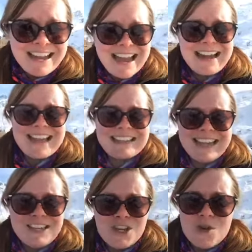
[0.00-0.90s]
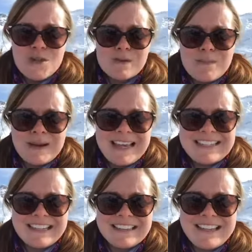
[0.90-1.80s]
and let's get you to a
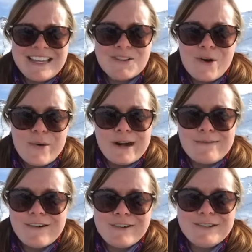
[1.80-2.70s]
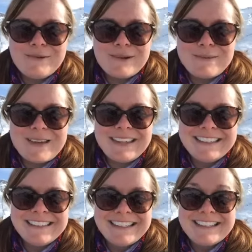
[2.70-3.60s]
place like this or wherever else you want to be.
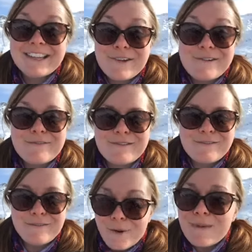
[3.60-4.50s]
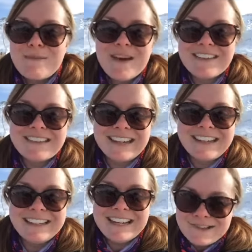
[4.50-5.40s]
So on my
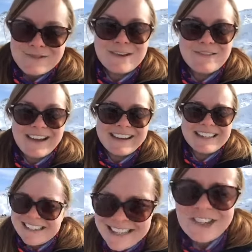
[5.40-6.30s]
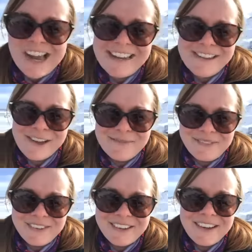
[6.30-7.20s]
birthday in the Three Valleys, this is Jackie
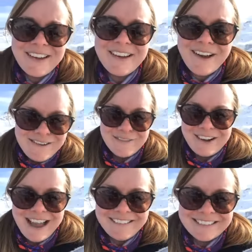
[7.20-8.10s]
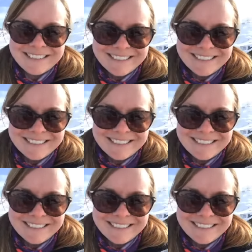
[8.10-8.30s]
Tomes, over and out.